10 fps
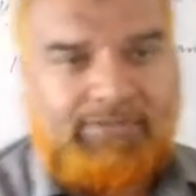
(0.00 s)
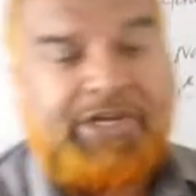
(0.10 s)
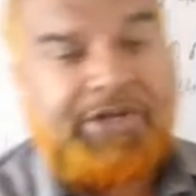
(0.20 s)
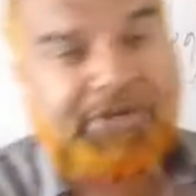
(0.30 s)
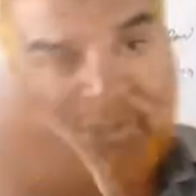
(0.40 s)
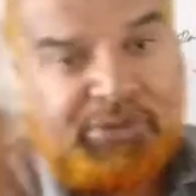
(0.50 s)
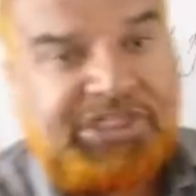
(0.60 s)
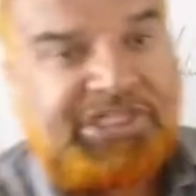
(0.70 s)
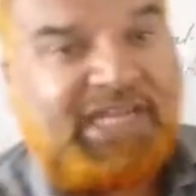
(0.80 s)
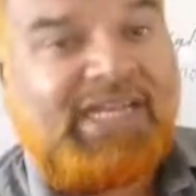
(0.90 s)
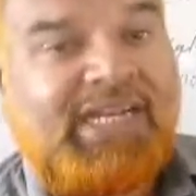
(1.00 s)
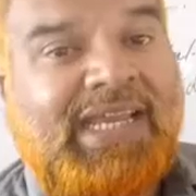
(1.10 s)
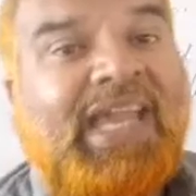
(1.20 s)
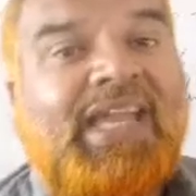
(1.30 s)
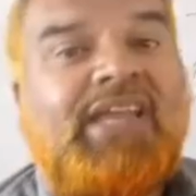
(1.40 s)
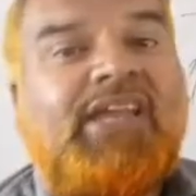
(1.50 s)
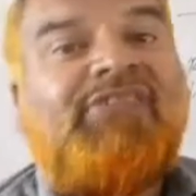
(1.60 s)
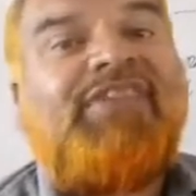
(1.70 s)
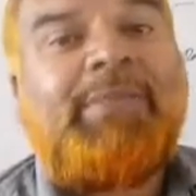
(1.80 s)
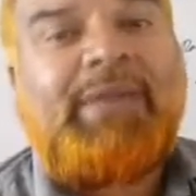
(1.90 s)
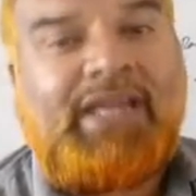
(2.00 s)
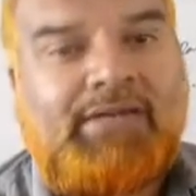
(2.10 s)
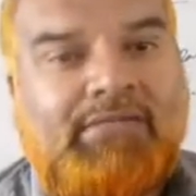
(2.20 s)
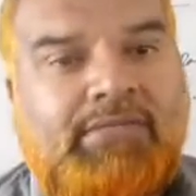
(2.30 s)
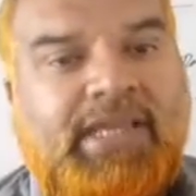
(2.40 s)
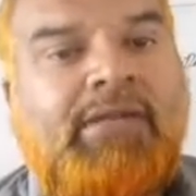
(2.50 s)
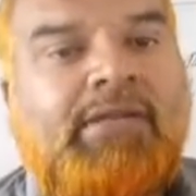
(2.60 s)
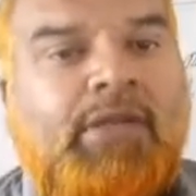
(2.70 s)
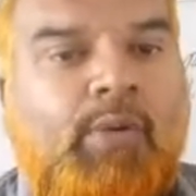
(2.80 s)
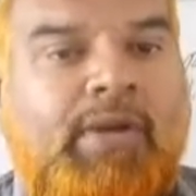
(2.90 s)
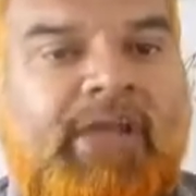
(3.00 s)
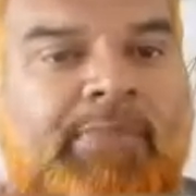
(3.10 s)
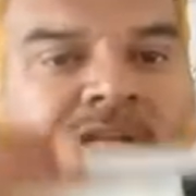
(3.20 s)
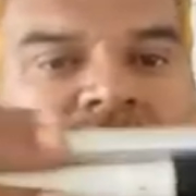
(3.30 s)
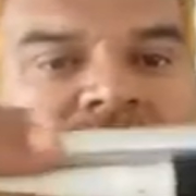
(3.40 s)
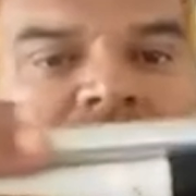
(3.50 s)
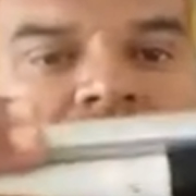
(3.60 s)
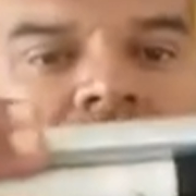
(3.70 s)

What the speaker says: When it receives, it's acting like a female. Then what happens?